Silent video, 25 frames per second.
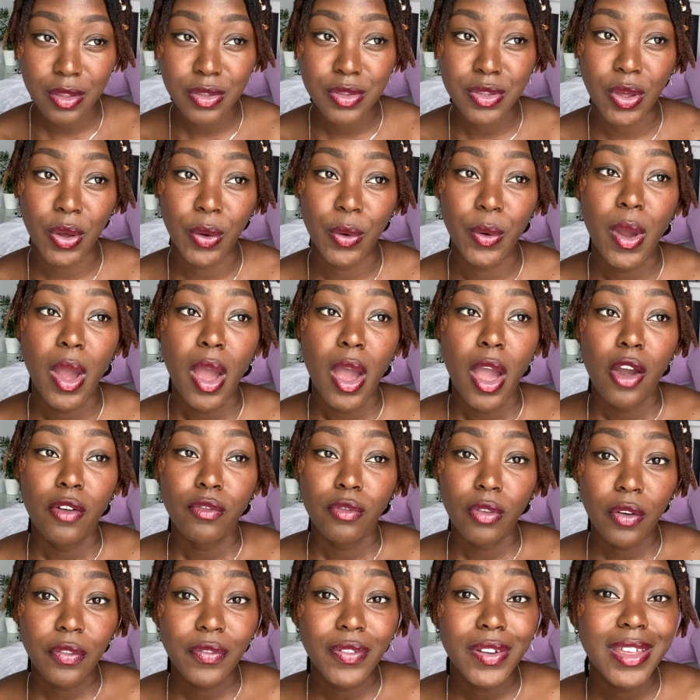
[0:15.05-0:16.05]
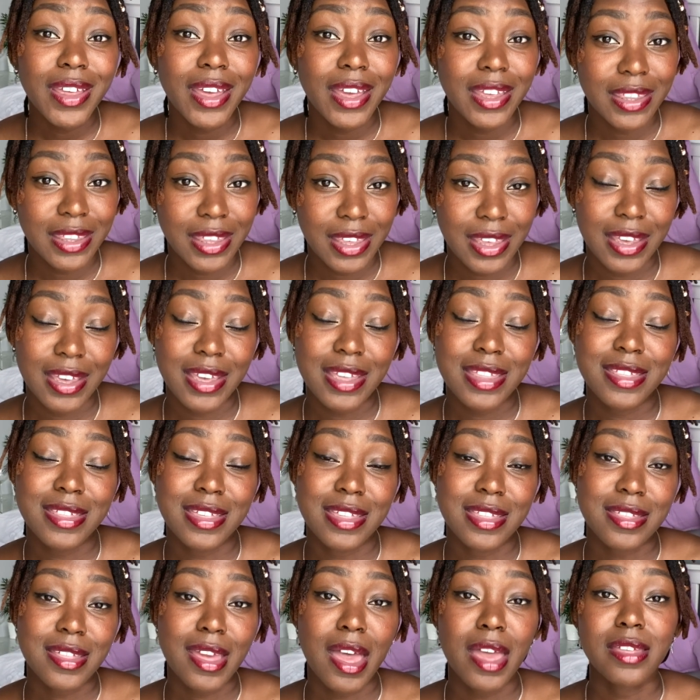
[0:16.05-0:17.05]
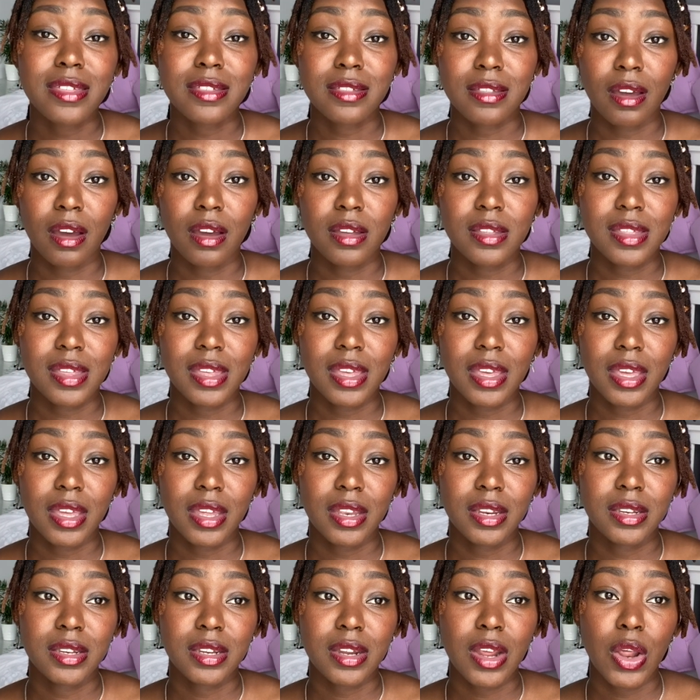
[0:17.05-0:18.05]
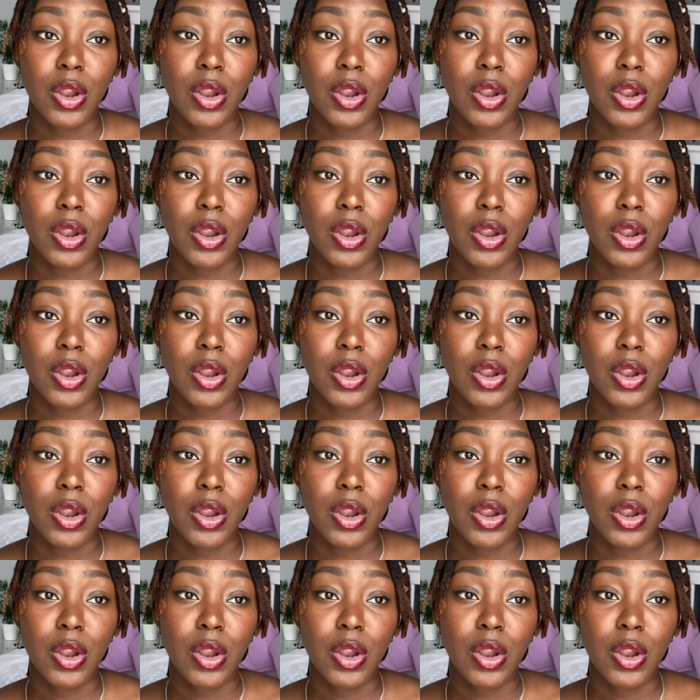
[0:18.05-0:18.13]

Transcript: so roughly a year since I started